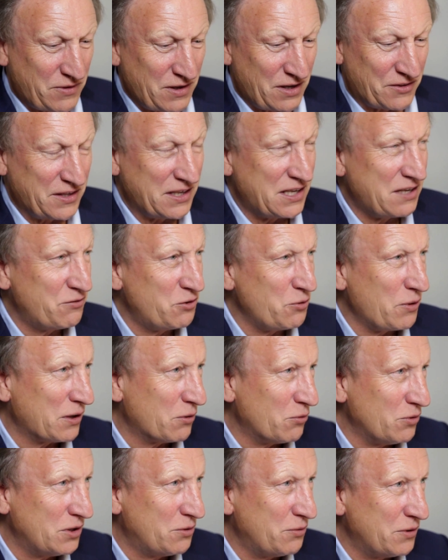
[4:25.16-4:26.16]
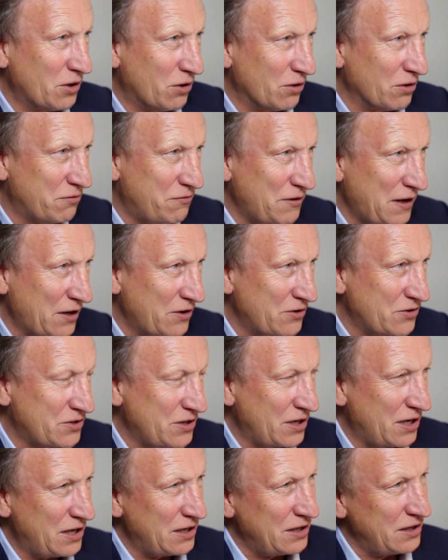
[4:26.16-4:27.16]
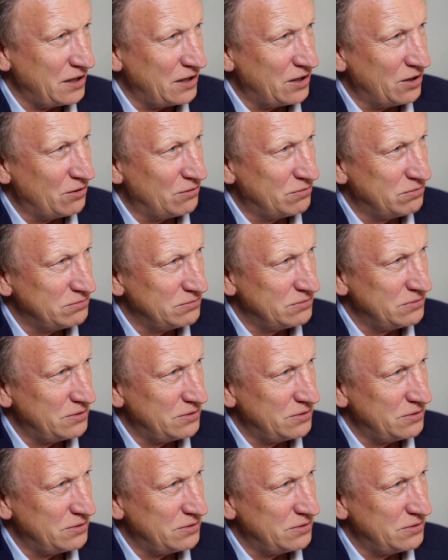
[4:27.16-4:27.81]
I think if you had a word with all the fans, you know,